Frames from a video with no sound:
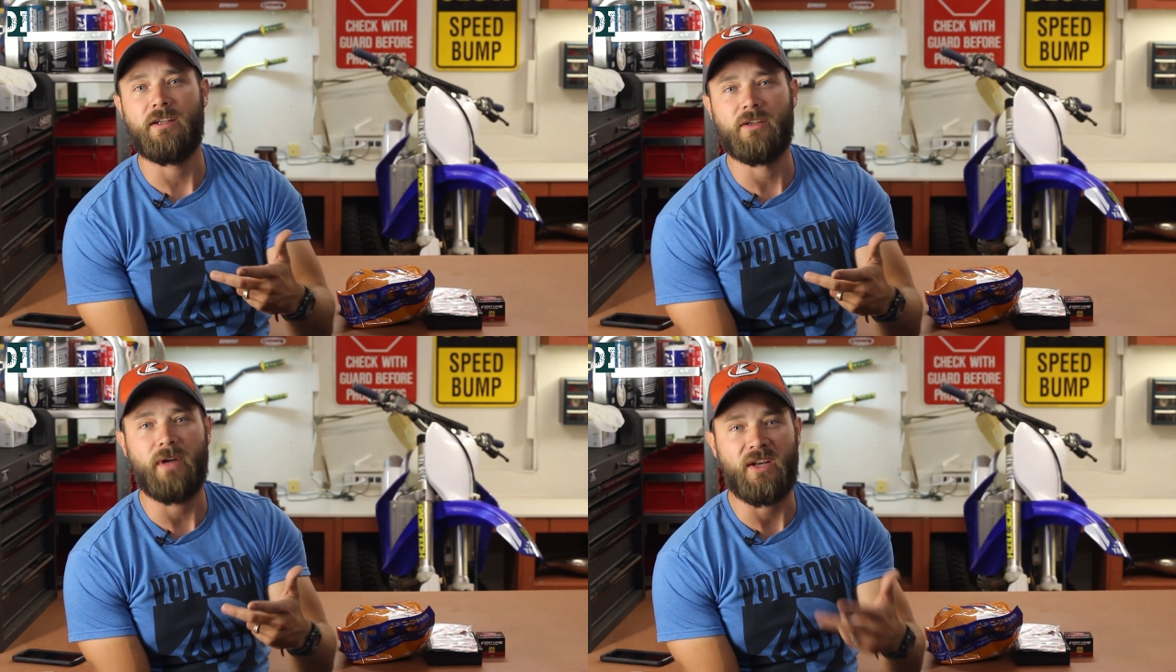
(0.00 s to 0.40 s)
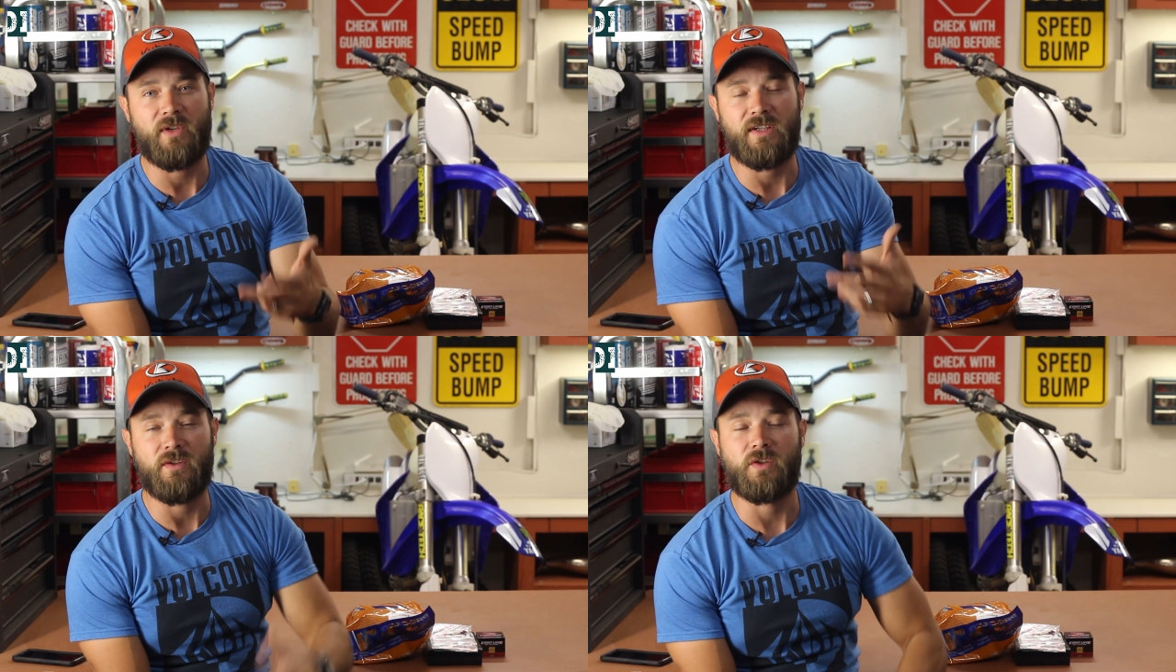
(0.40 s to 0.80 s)
you know
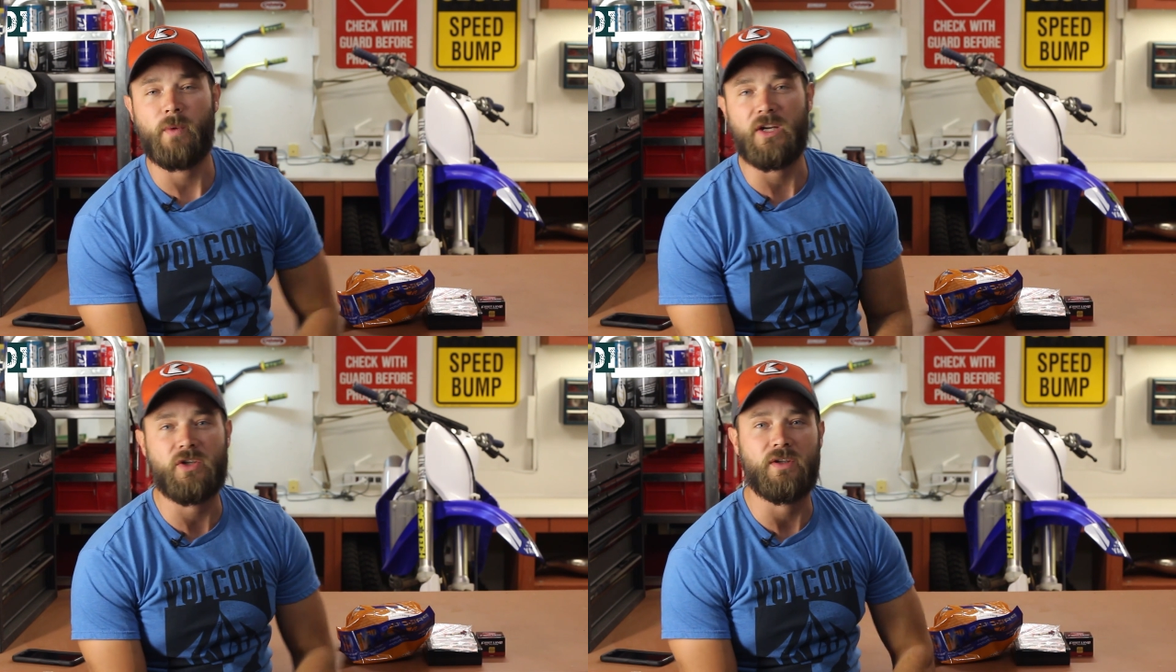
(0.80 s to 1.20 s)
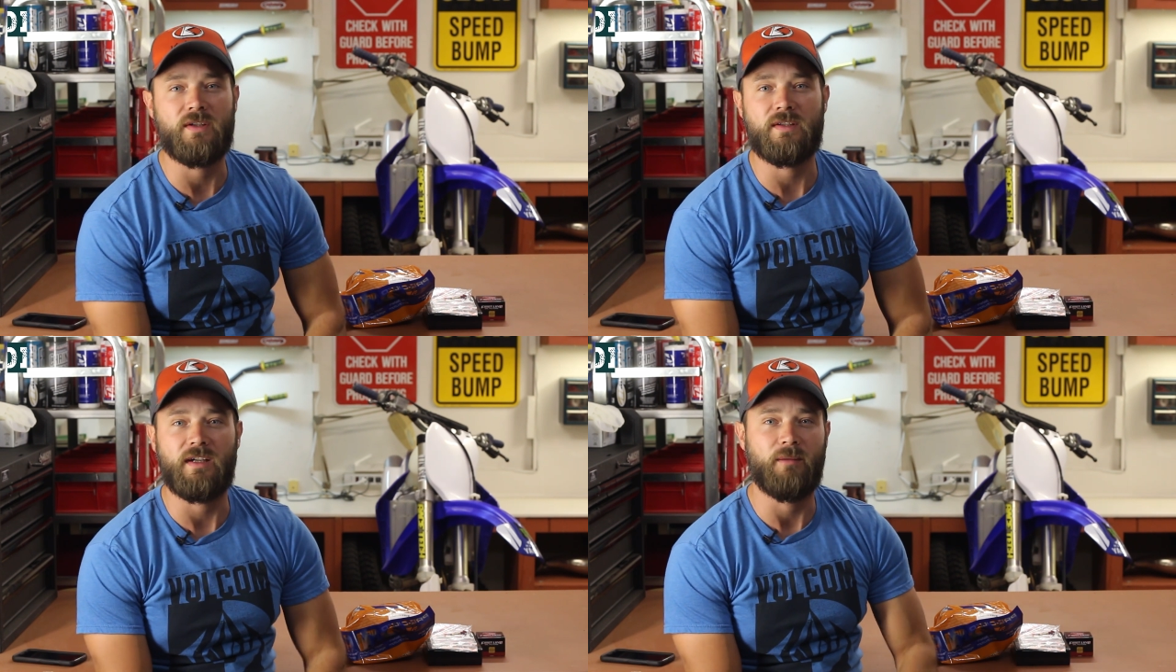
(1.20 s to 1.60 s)
address those
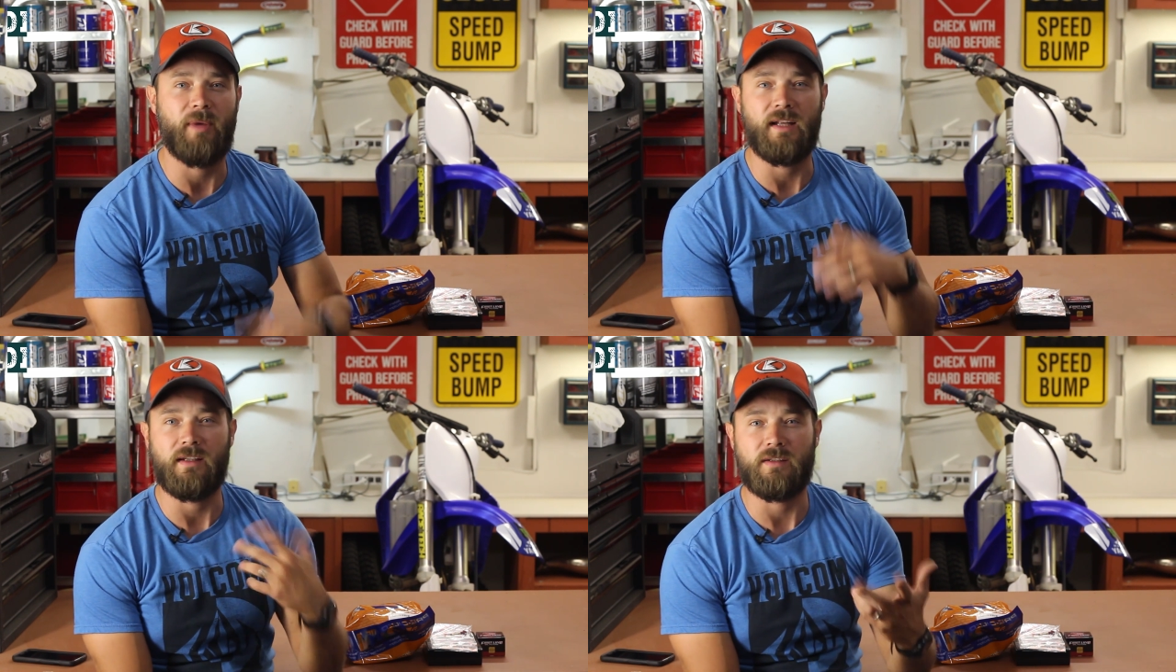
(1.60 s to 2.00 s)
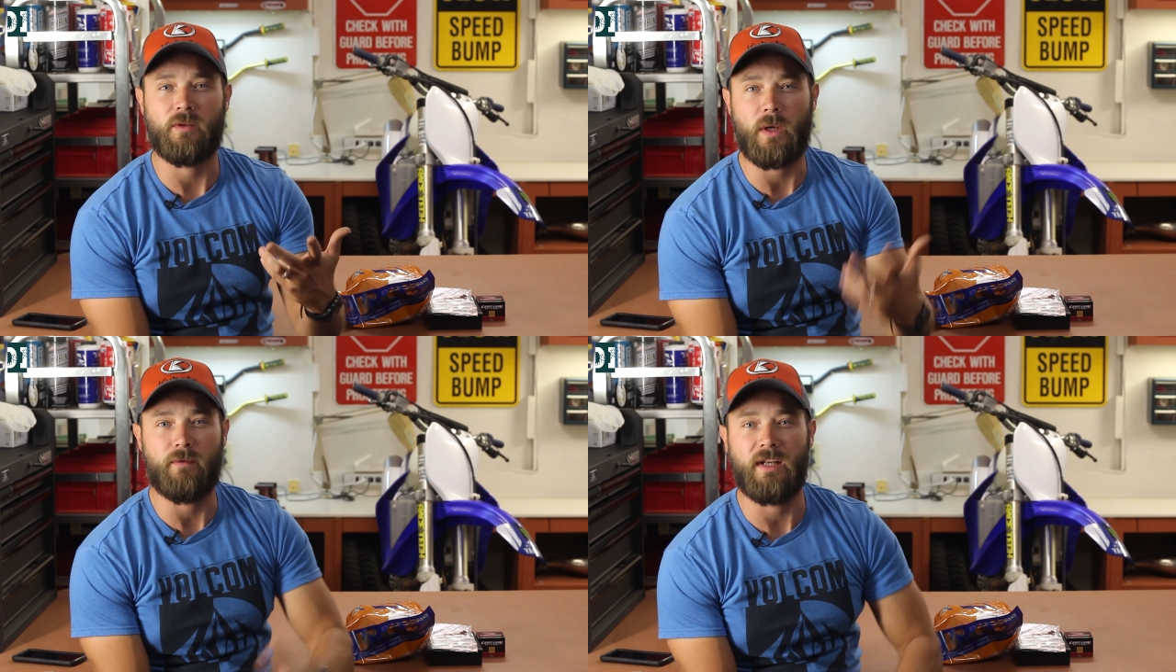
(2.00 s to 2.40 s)
questions and make this
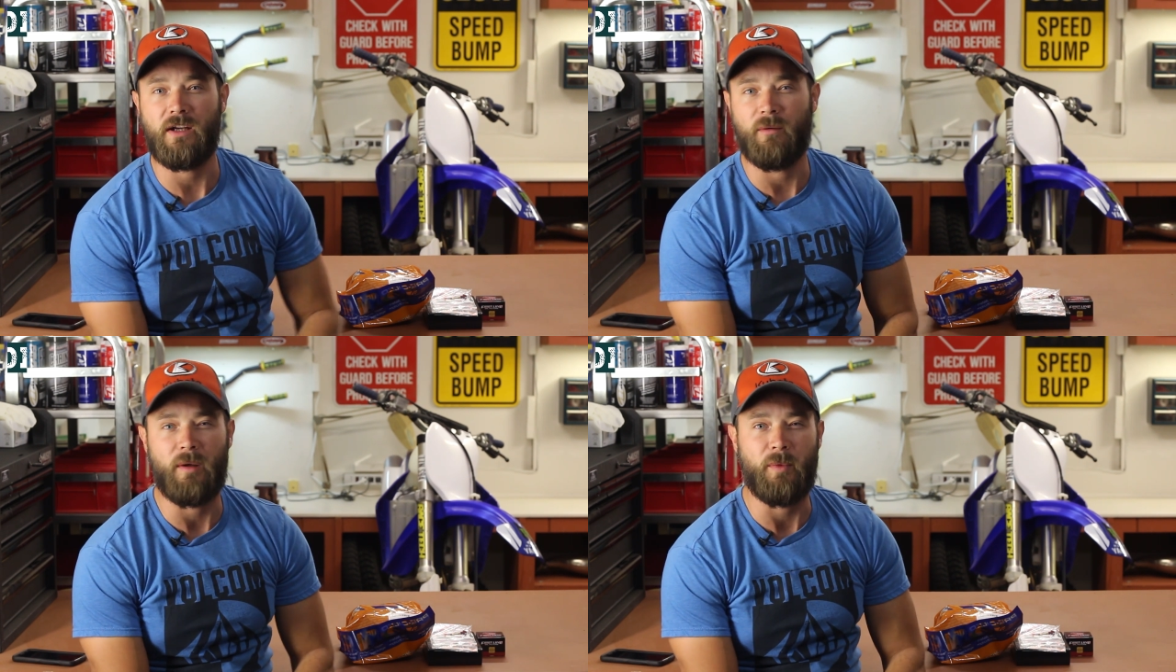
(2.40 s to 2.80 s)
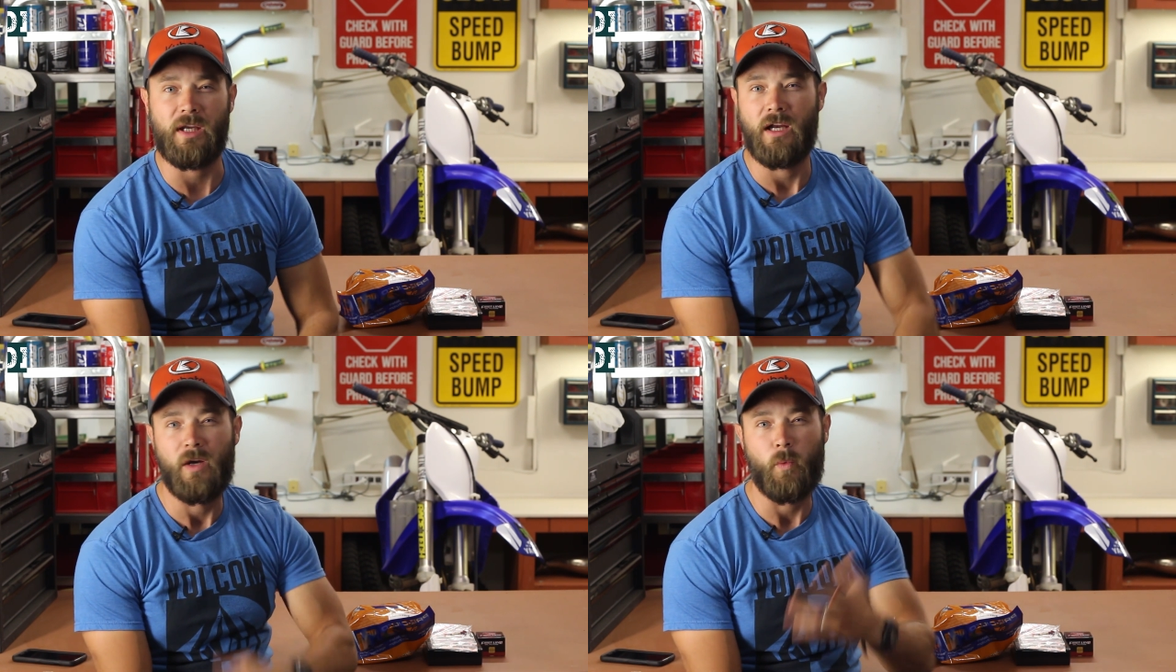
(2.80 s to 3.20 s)
quick video maybe